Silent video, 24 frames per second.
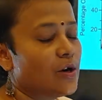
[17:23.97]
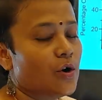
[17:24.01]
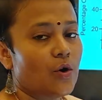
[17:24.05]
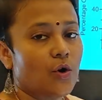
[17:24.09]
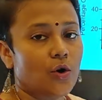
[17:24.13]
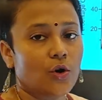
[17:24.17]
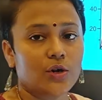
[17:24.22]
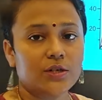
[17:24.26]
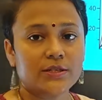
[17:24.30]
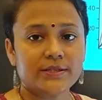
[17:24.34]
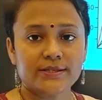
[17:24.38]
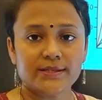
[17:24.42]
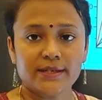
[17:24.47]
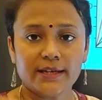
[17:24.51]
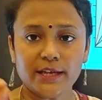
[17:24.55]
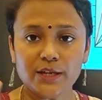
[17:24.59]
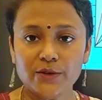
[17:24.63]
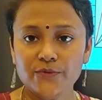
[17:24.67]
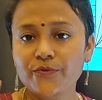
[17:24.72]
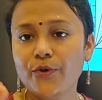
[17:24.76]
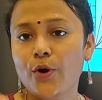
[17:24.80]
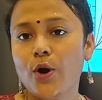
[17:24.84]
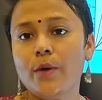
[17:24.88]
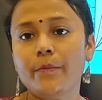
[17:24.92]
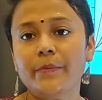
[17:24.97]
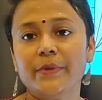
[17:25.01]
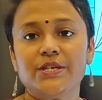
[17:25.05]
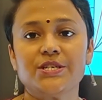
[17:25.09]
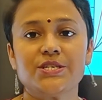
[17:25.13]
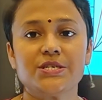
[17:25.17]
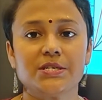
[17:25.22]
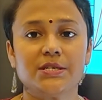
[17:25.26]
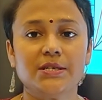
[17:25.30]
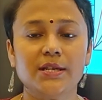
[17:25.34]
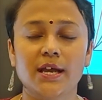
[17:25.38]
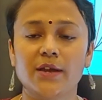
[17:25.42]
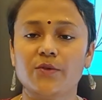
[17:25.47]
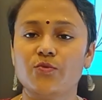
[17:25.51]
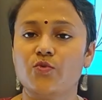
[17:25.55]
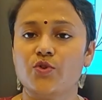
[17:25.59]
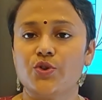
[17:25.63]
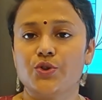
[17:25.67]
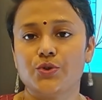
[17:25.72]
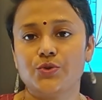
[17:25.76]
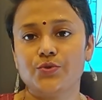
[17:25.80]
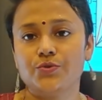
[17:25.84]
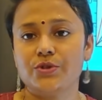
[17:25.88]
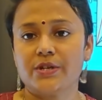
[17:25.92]
or the information I
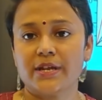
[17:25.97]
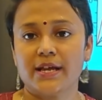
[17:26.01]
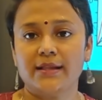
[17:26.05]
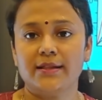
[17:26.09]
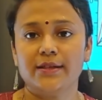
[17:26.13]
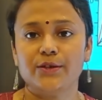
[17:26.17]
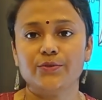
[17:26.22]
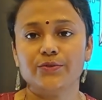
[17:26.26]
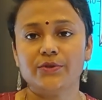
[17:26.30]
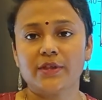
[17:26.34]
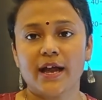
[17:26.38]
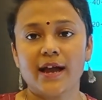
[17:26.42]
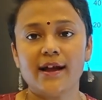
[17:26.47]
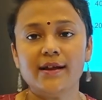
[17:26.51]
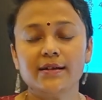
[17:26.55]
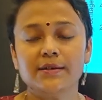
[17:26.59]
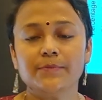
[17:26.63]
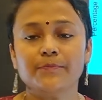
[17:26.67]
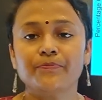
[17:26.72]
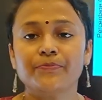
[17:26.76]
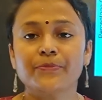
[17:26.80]
want to tell you, that